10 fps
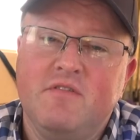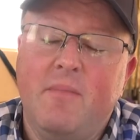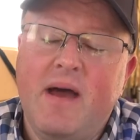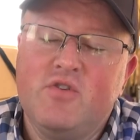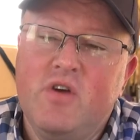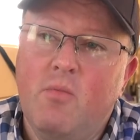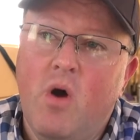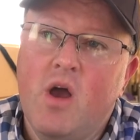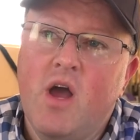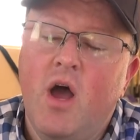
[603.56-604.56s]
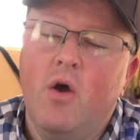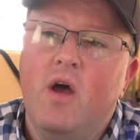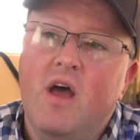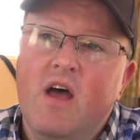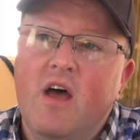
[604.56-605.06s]
of the battery in one go,
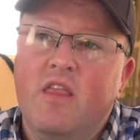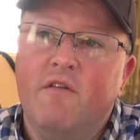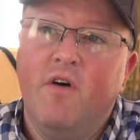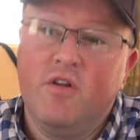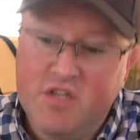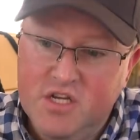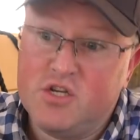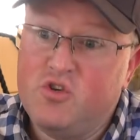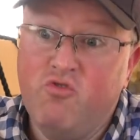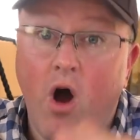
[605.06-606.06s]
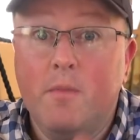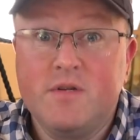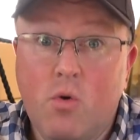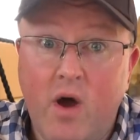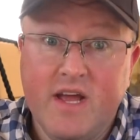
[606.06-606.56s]
the voltage
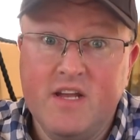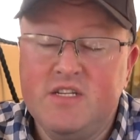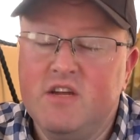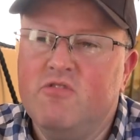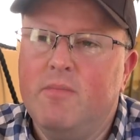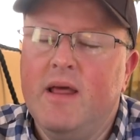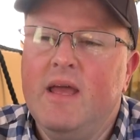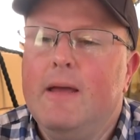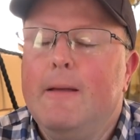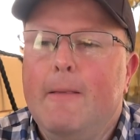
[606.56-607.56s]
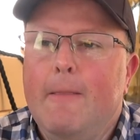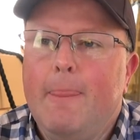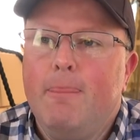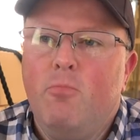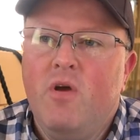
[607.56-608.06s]
drops quite considerably.
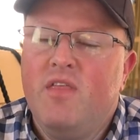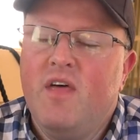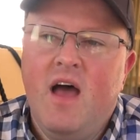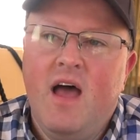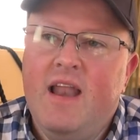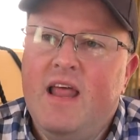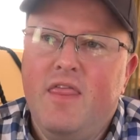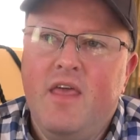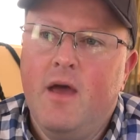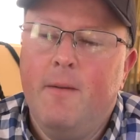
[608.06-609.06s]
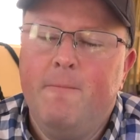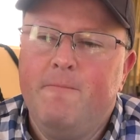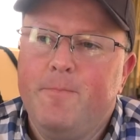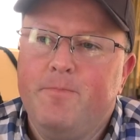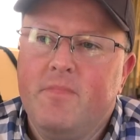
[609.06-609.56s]
With uh, lithium,
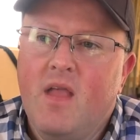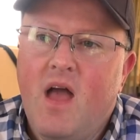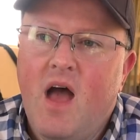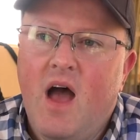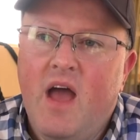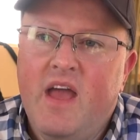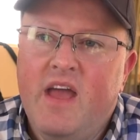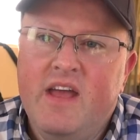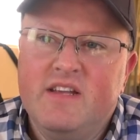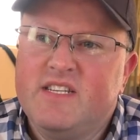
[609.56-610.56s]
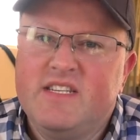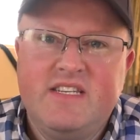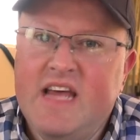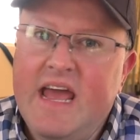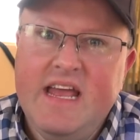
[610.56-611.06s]
it
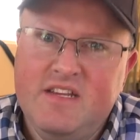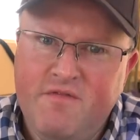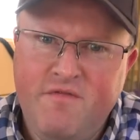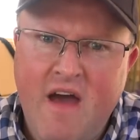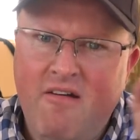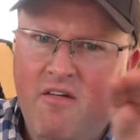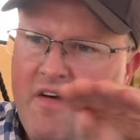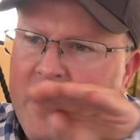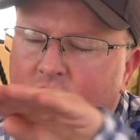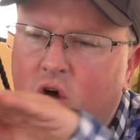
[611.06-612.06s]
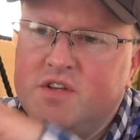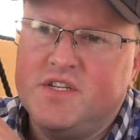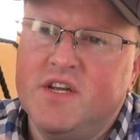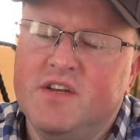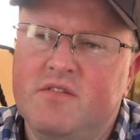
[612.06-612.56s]
stays very, very
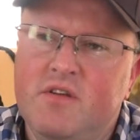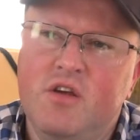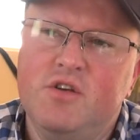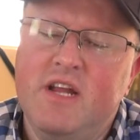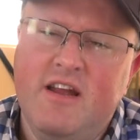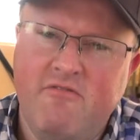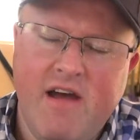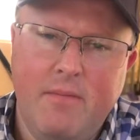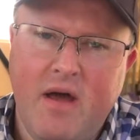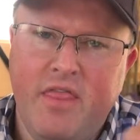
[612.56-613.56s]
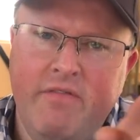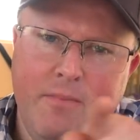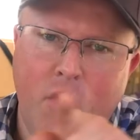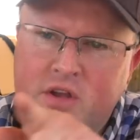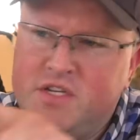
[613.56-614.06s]
constant, usually at around about
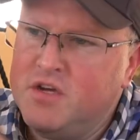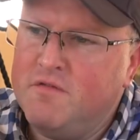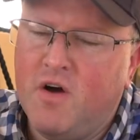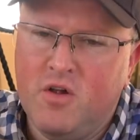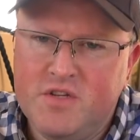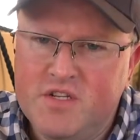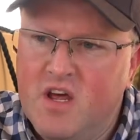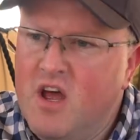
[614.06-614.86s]
3.2 volts,